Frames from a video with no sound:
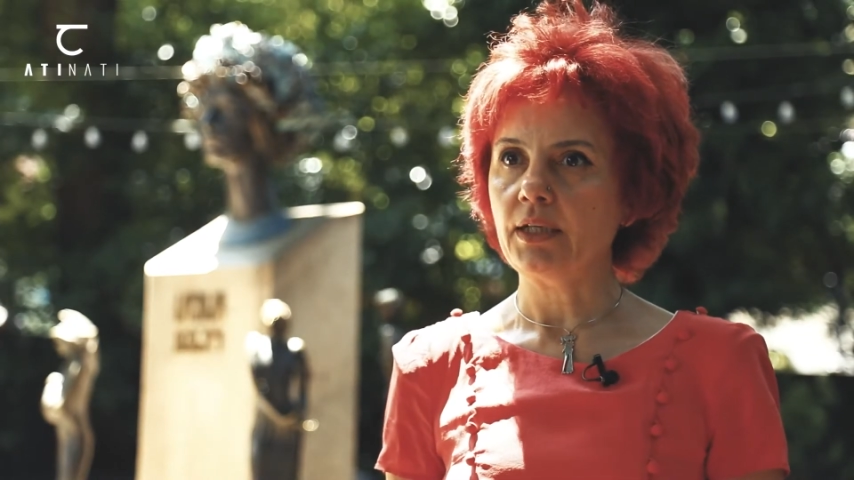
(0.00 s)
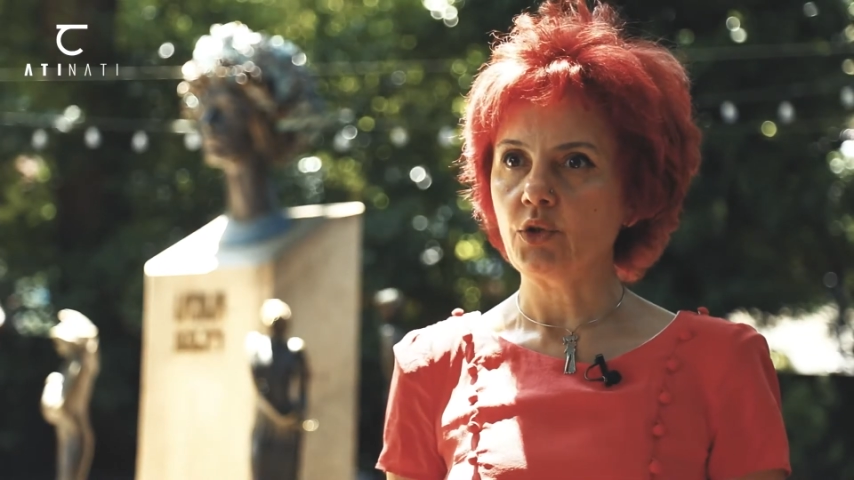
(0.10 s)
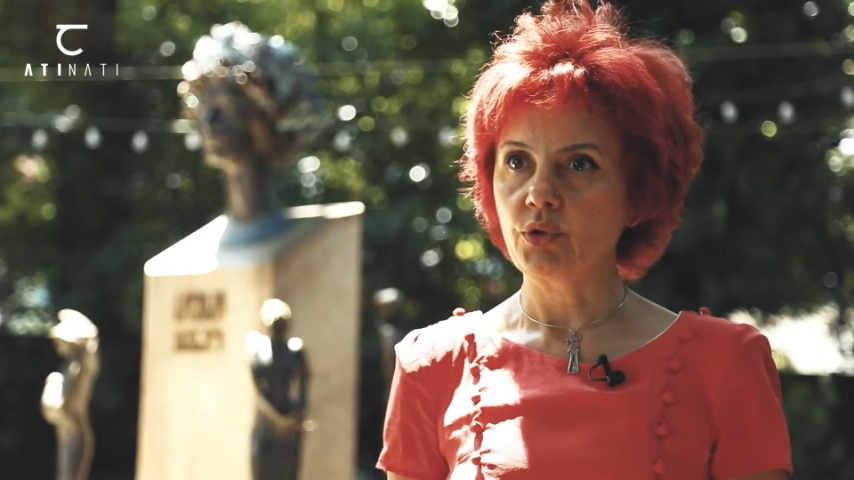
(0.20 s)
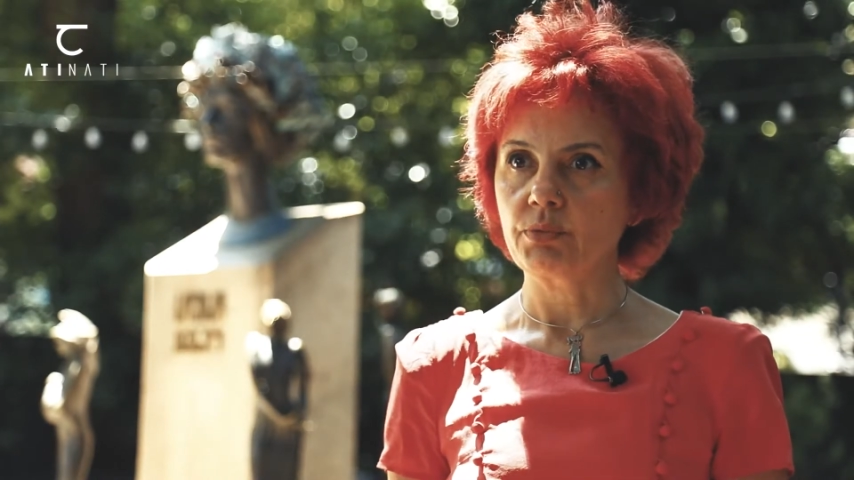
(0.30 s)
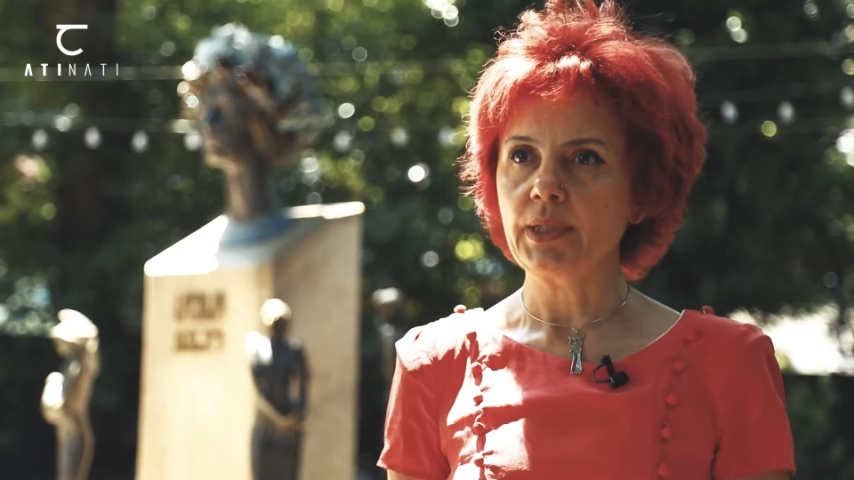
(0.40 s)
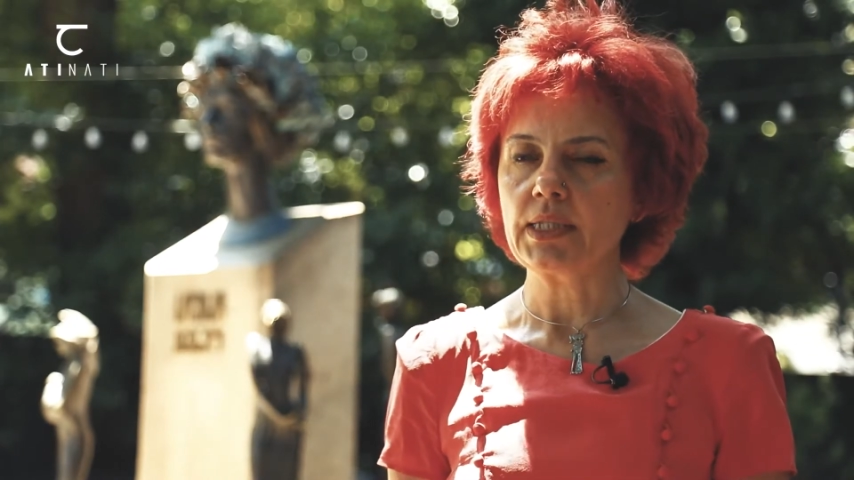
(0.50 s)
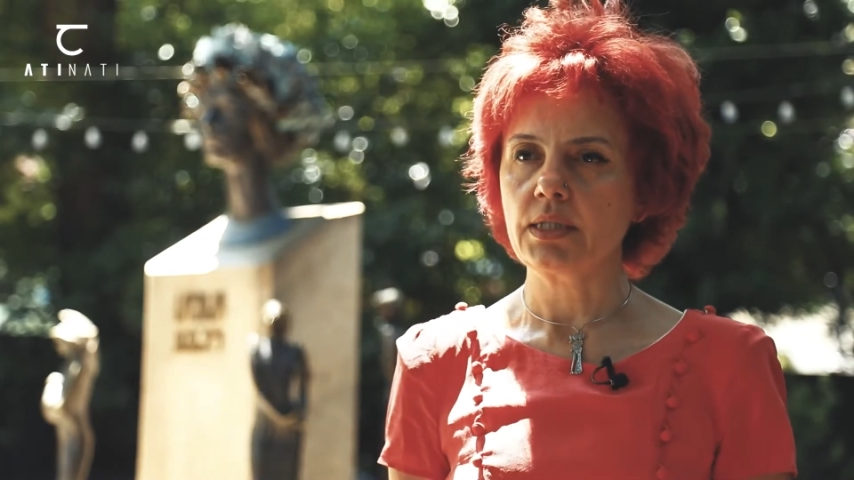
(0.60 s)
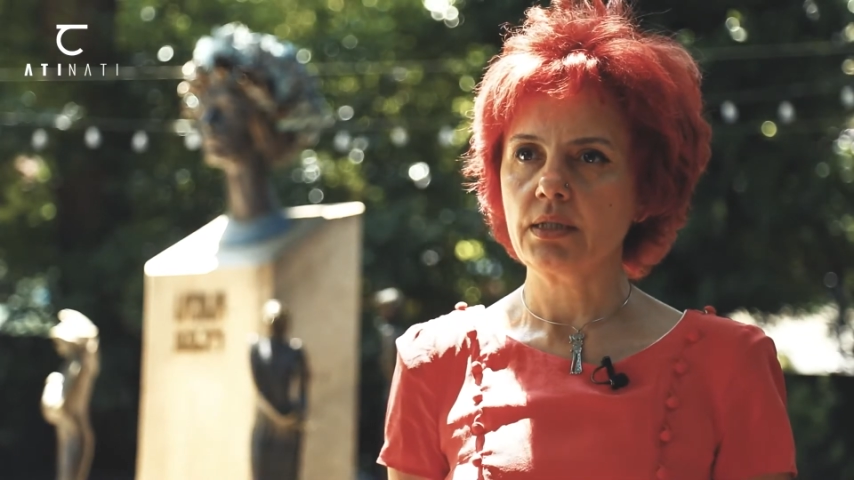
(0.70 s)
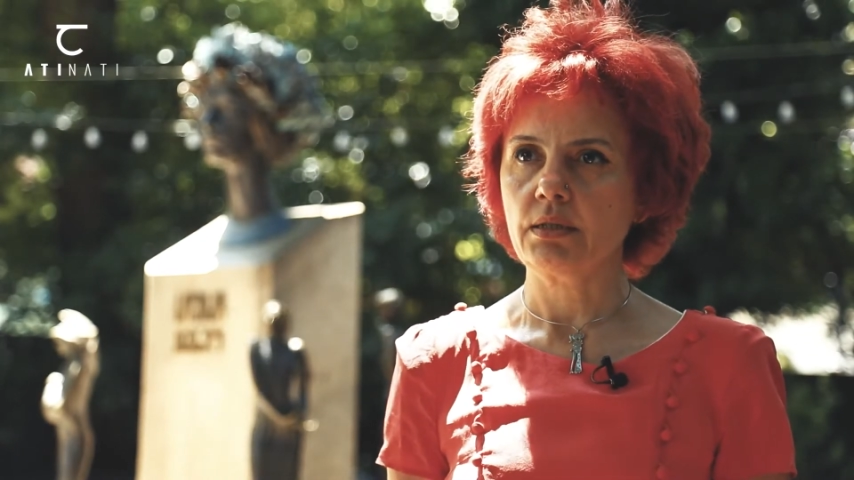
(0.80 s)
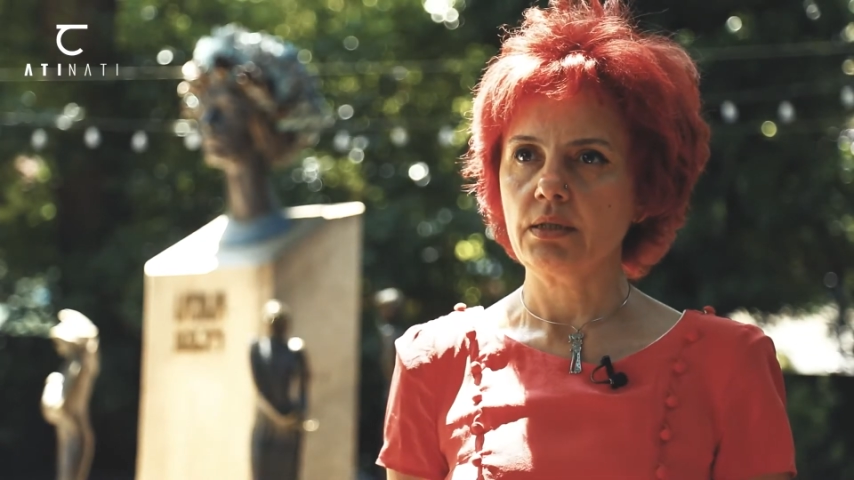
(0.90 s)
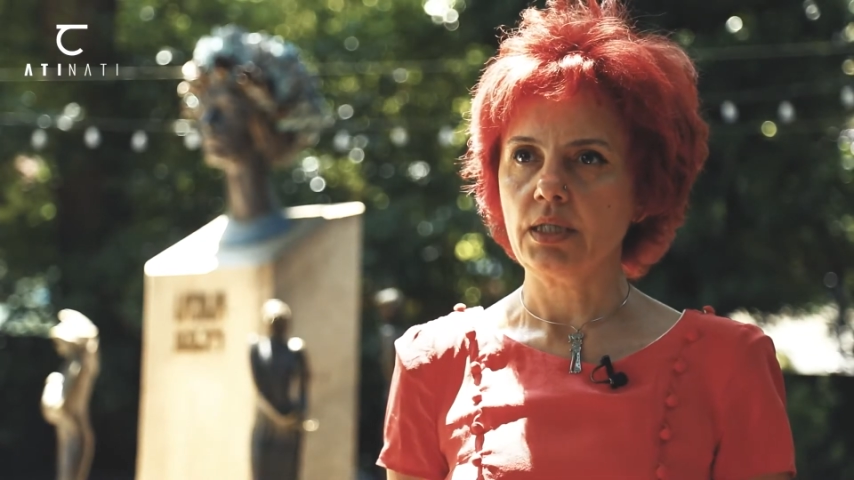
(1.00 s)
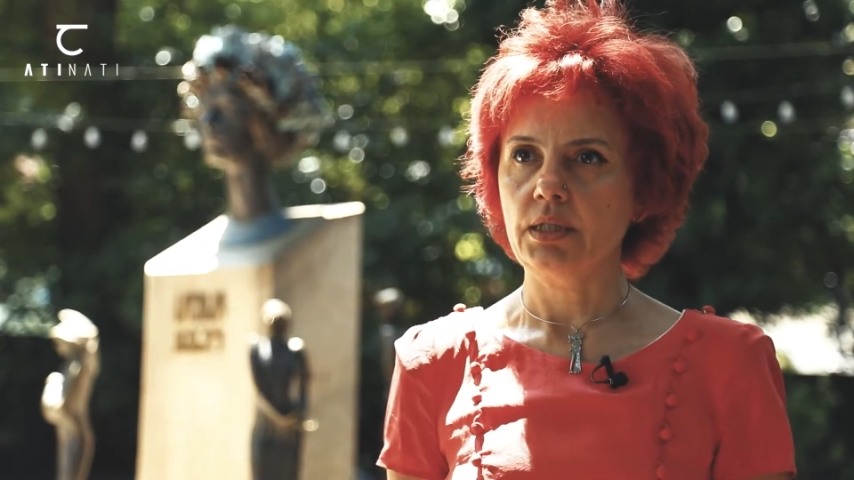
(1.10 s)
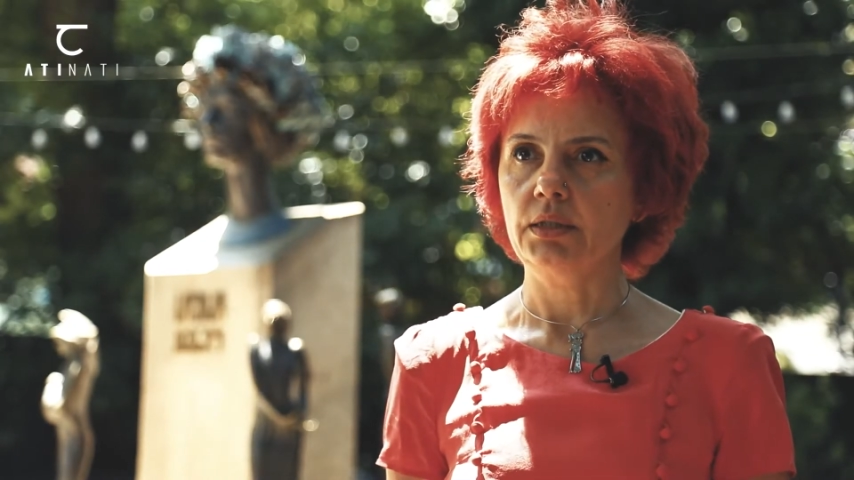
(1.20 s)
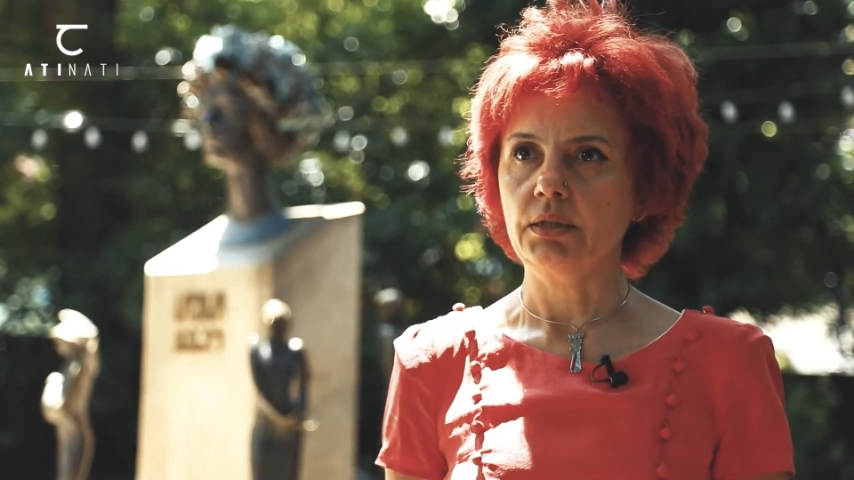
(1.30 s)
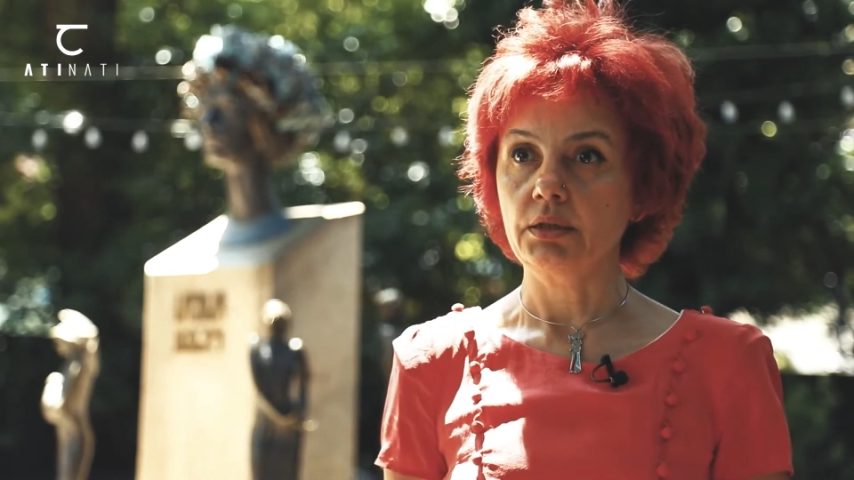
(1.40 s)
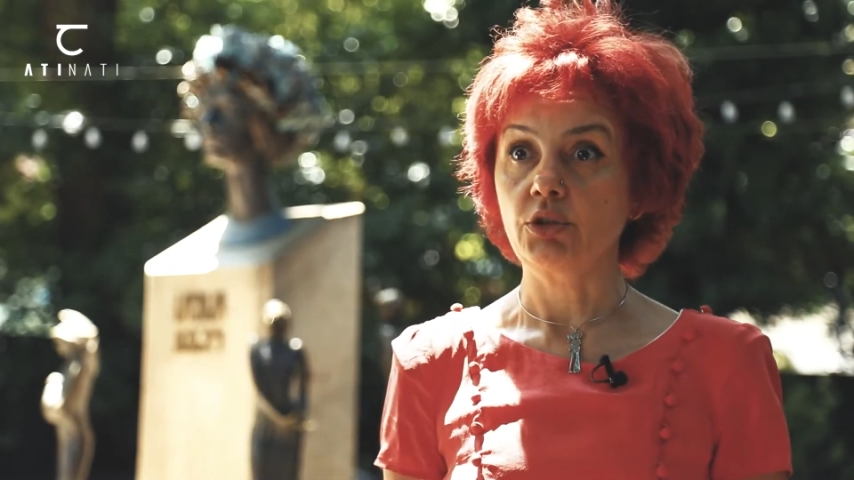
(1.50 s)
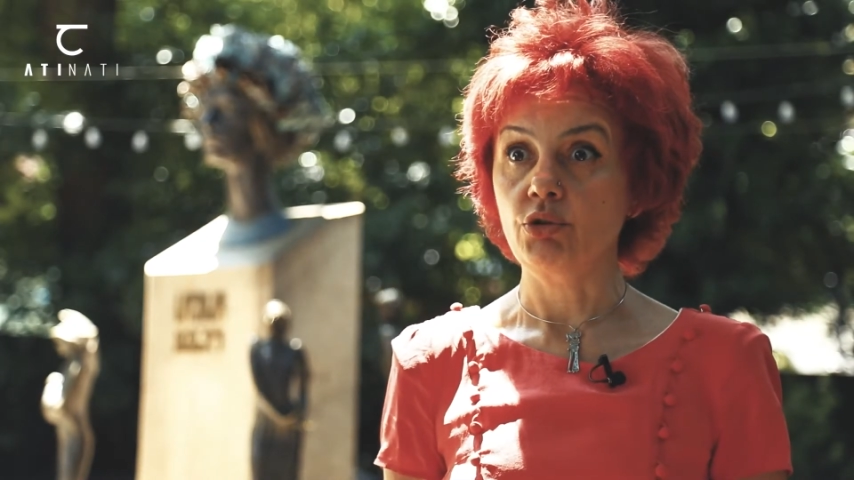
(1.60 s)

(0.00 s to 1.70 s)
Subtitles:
at that time played a huge